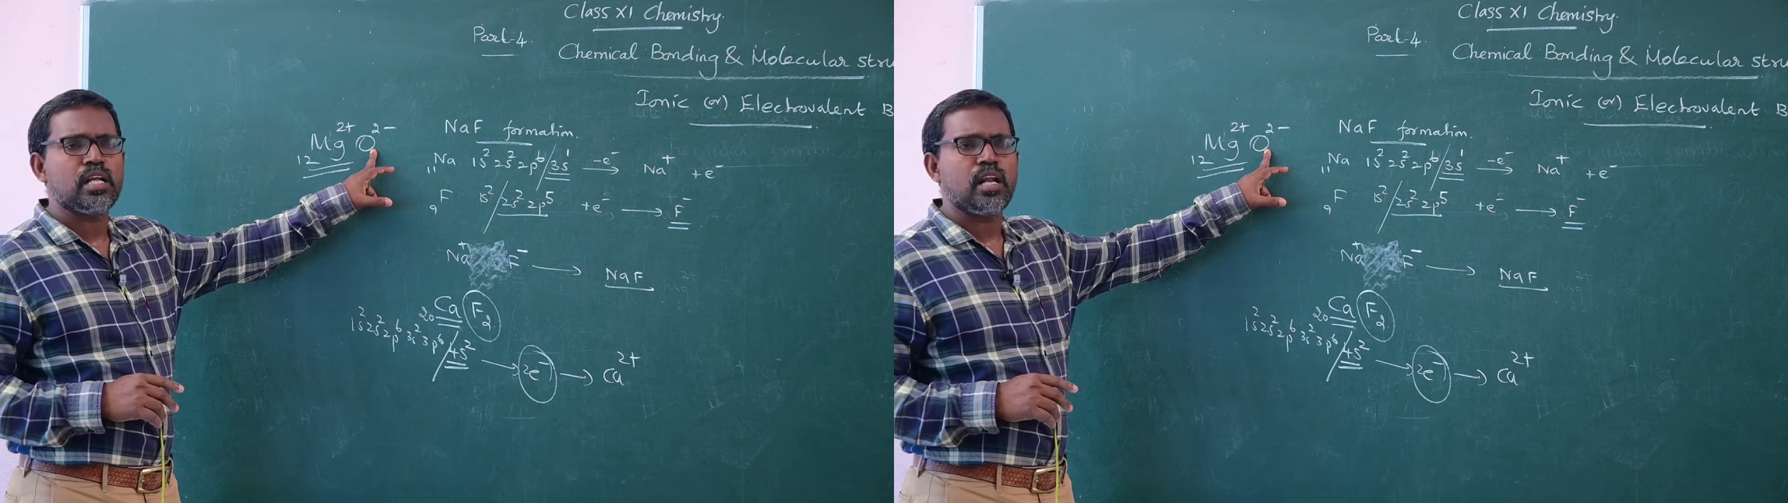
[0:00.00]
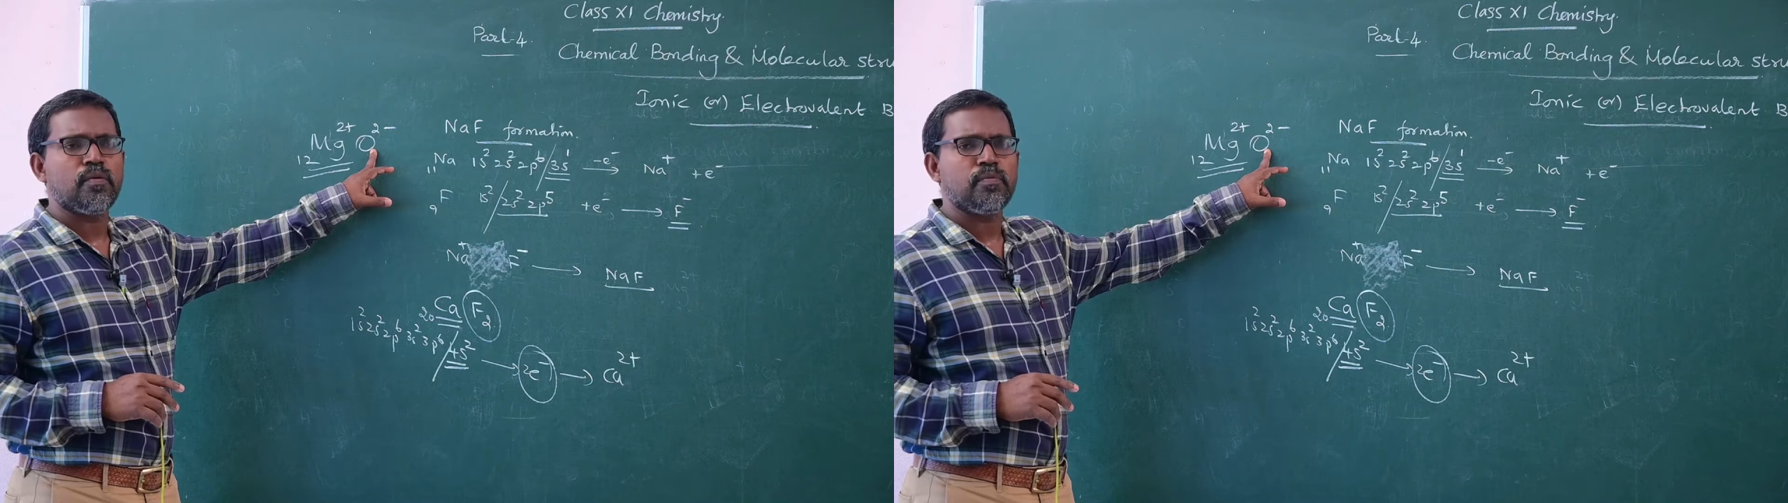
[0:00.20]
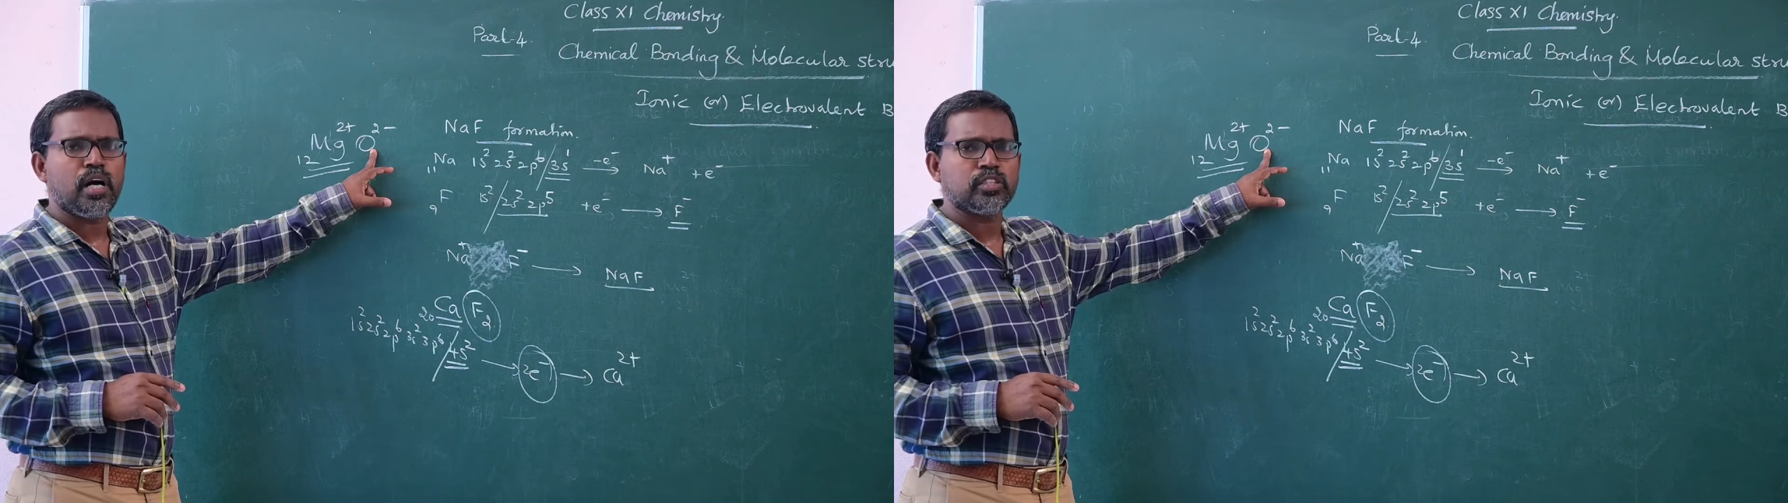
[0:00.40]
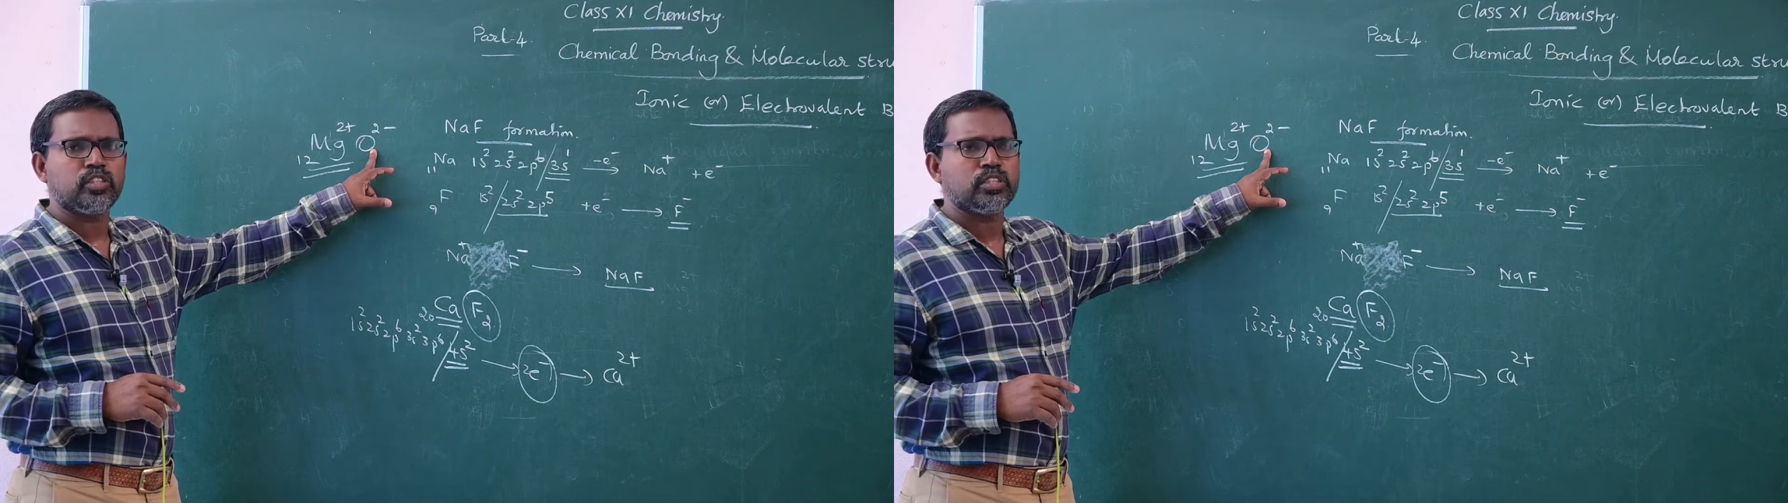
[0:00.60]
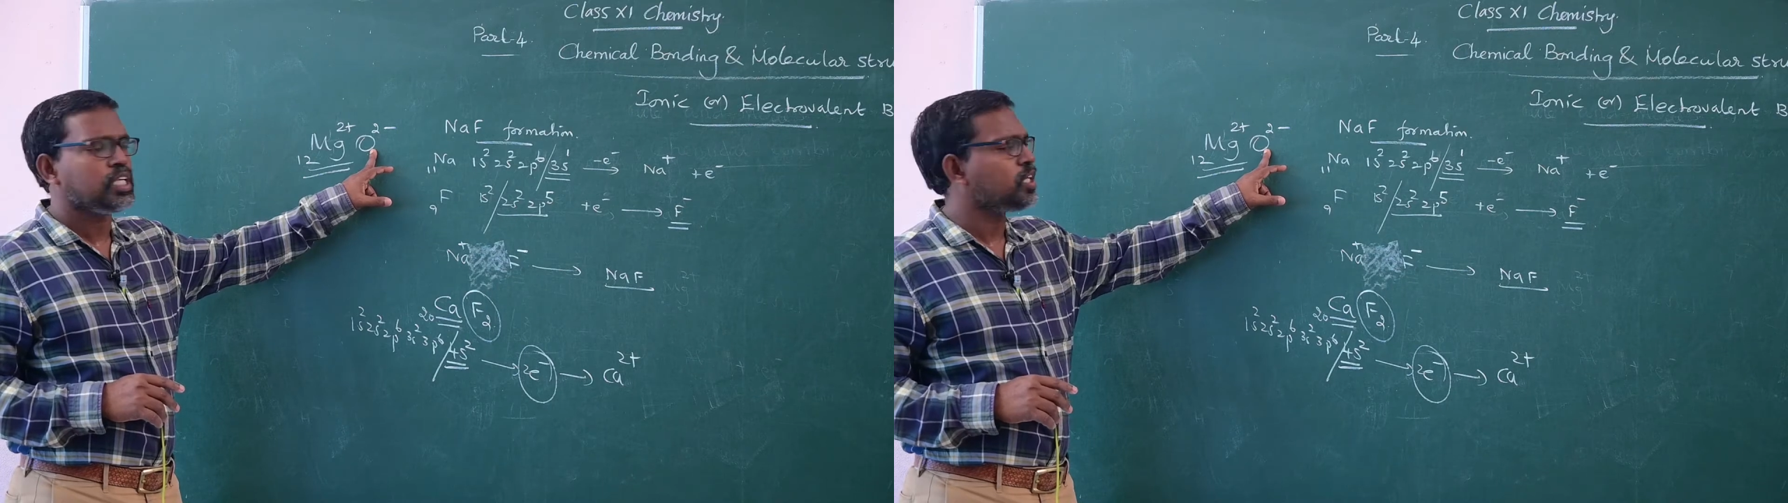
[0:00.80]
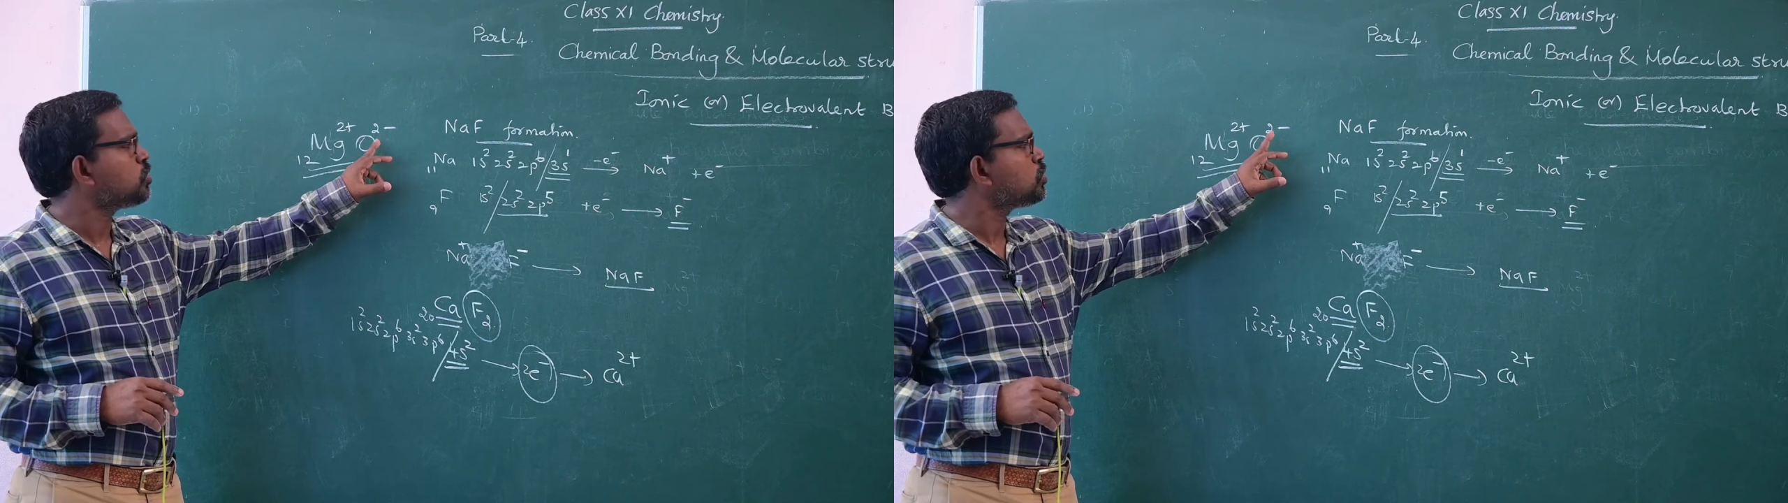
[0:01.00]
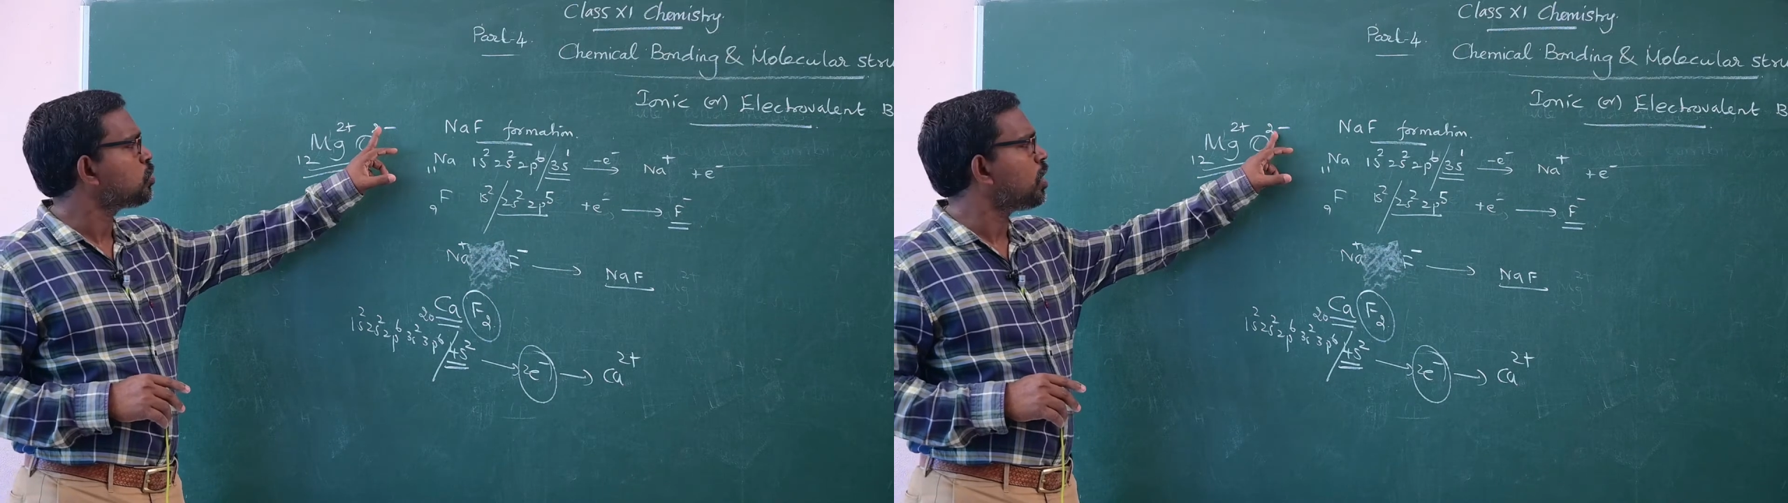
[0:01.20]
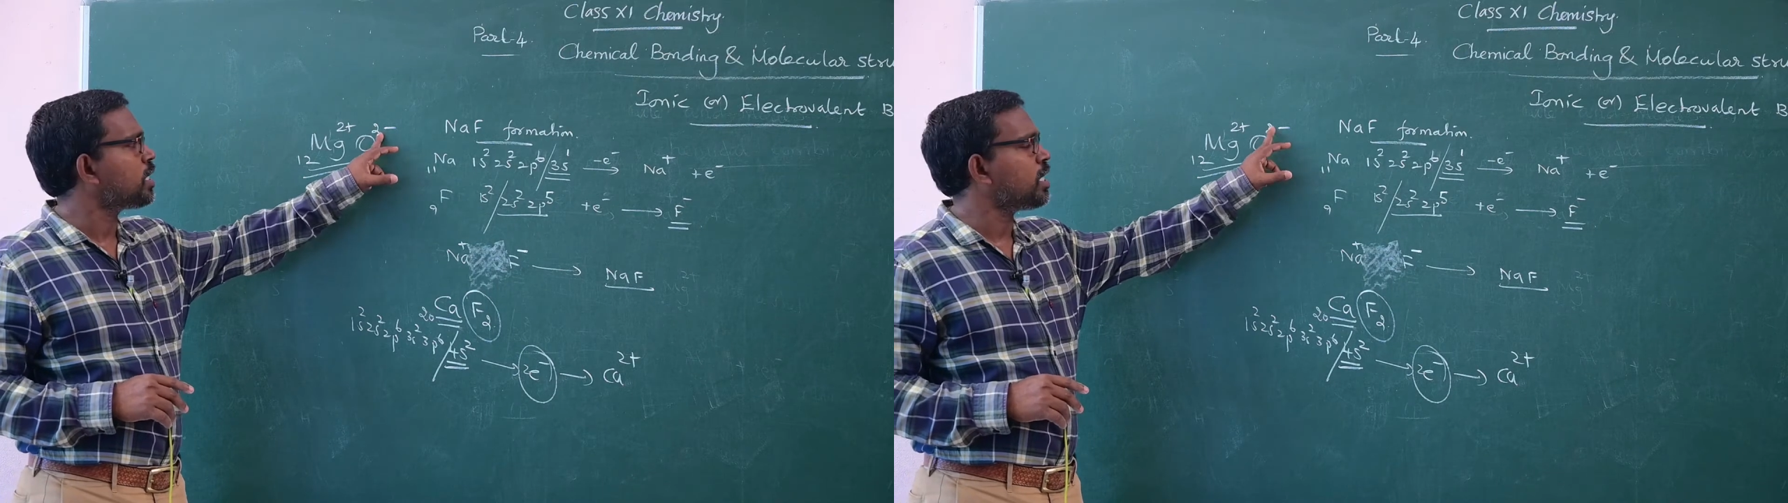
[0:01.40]
shell of oxygen
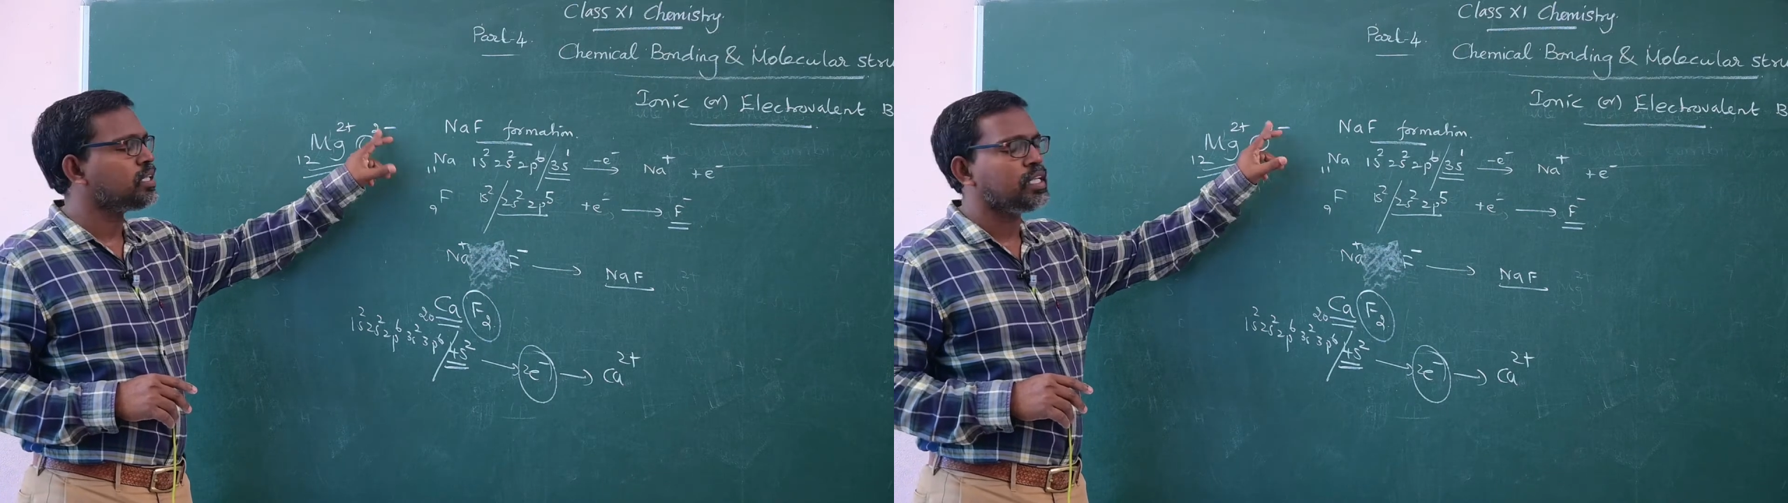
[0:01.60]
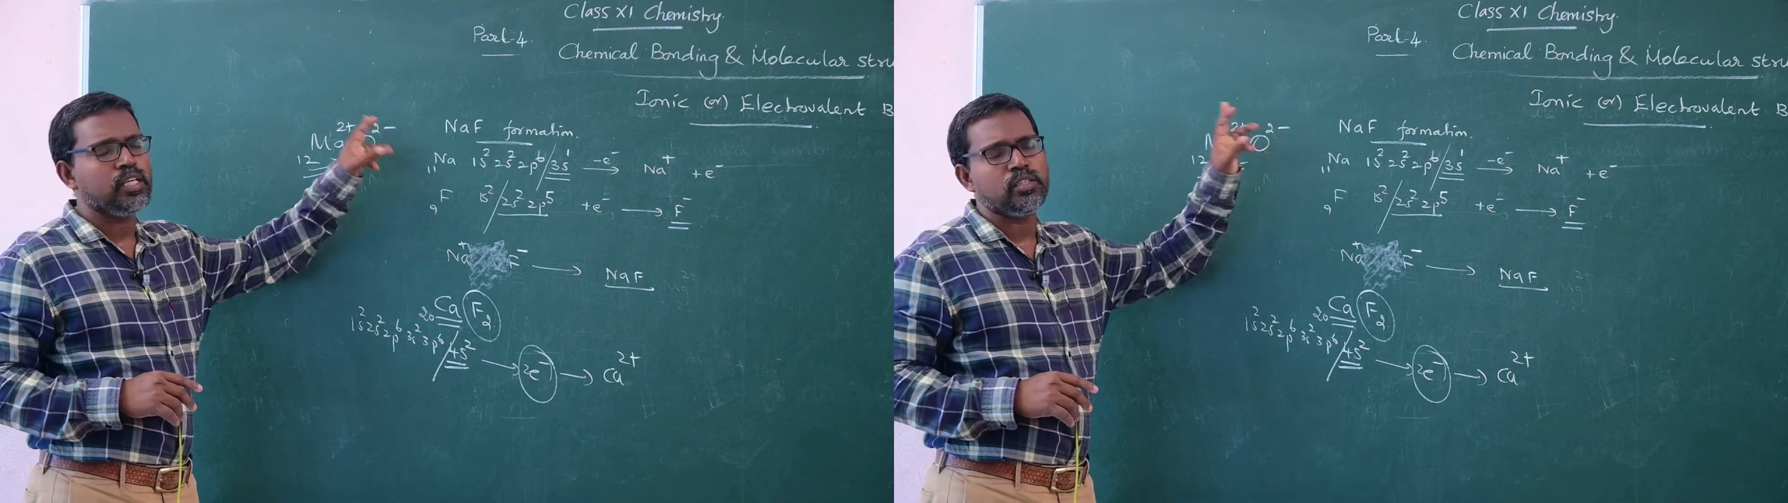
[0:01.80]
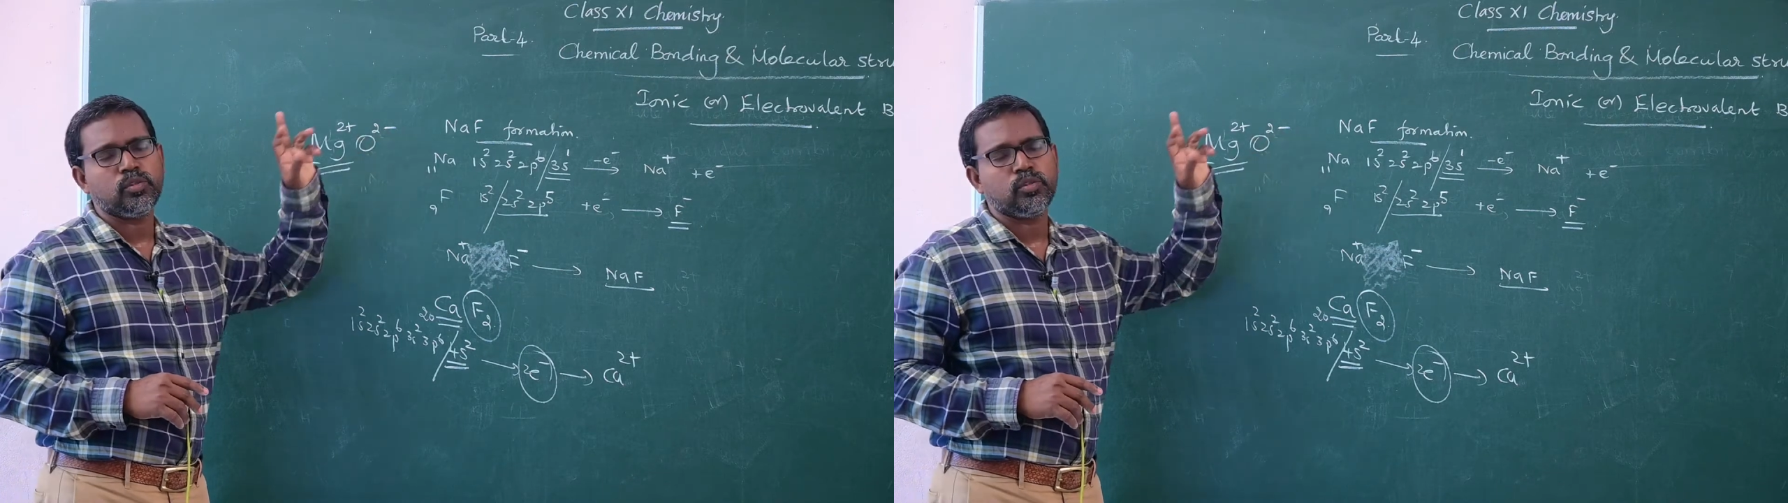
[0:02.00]
to attain the